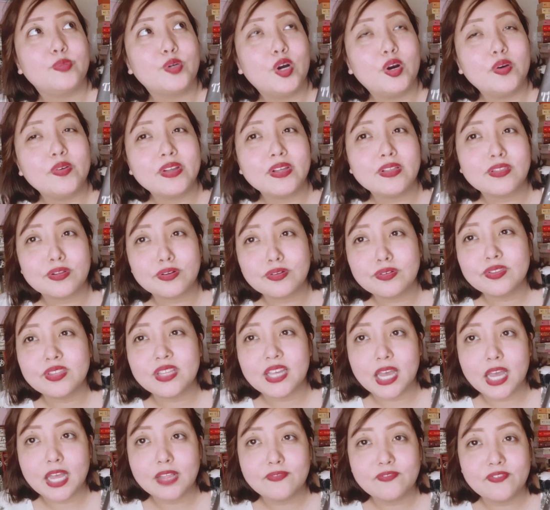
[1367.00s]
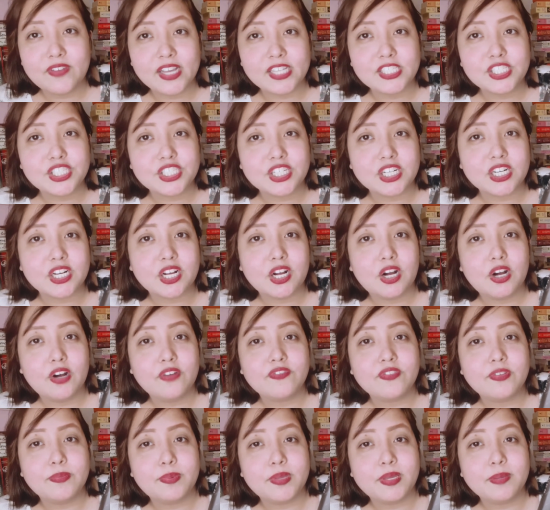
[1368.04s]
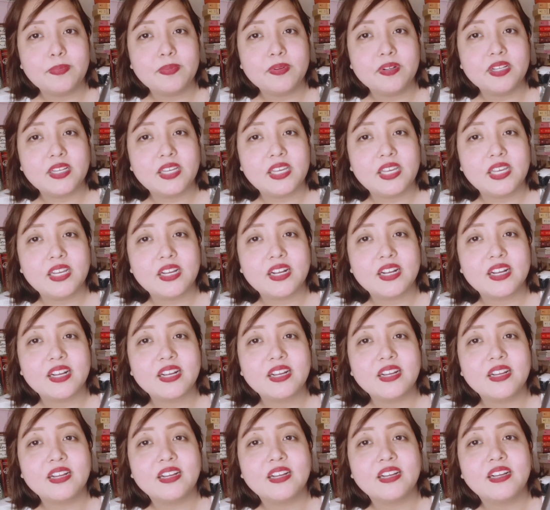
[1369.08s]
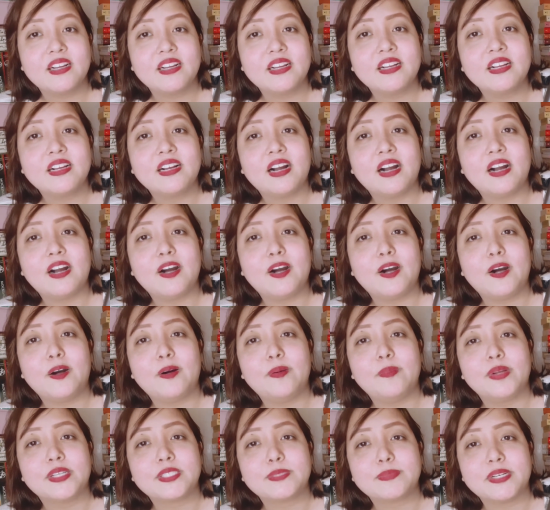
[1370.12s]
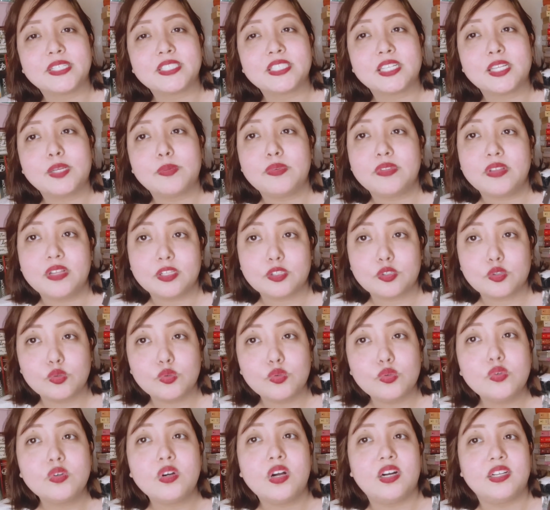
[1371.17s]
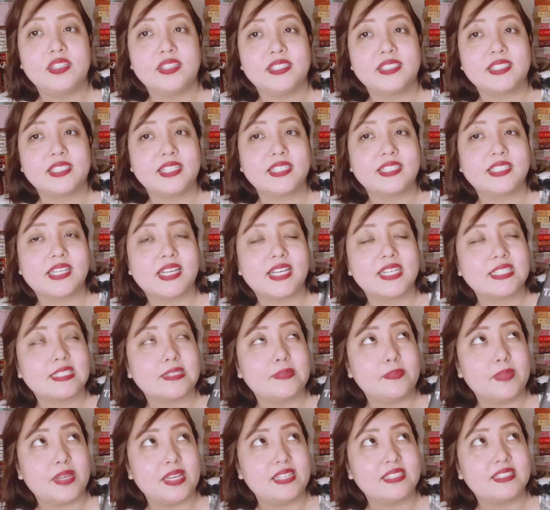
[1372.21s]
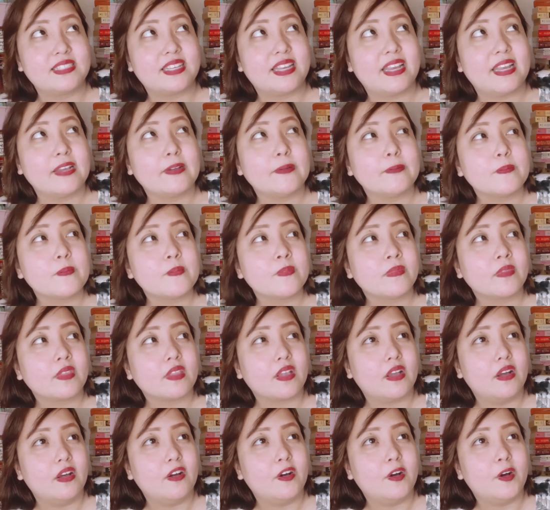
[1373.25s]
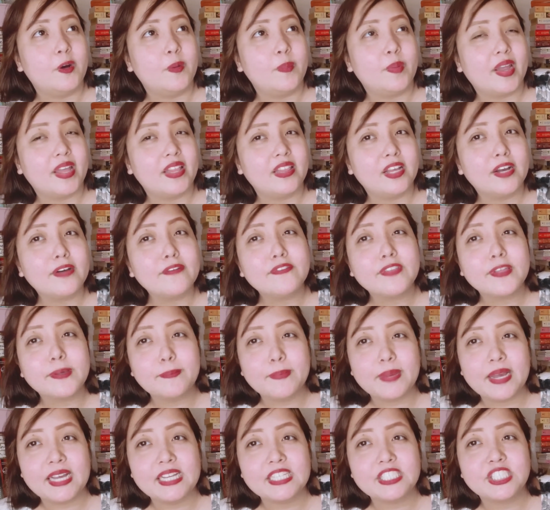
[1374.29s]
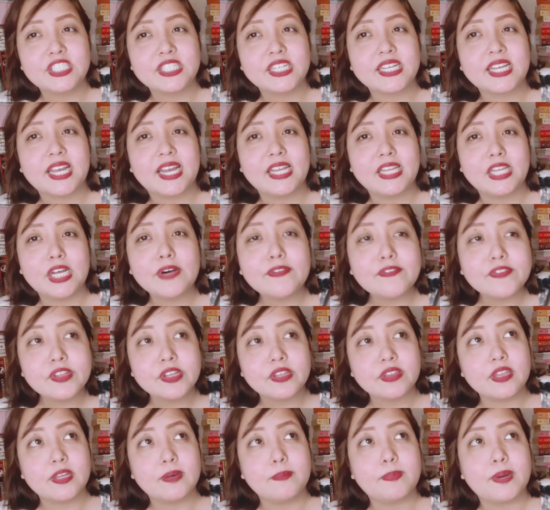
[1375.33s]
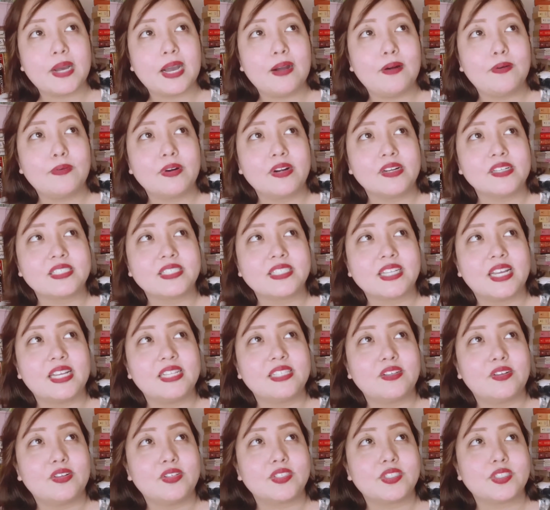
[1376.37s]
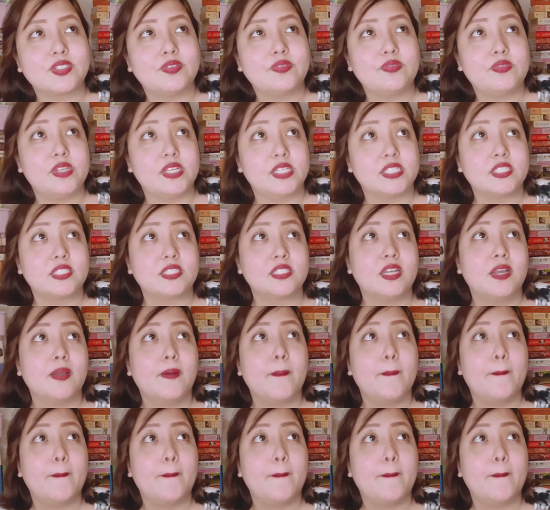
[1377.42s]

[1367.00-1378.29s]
going through the adventure of the people here, especially with the 2 goddesses, is amazing. I love the magic, I loved the powers, and also this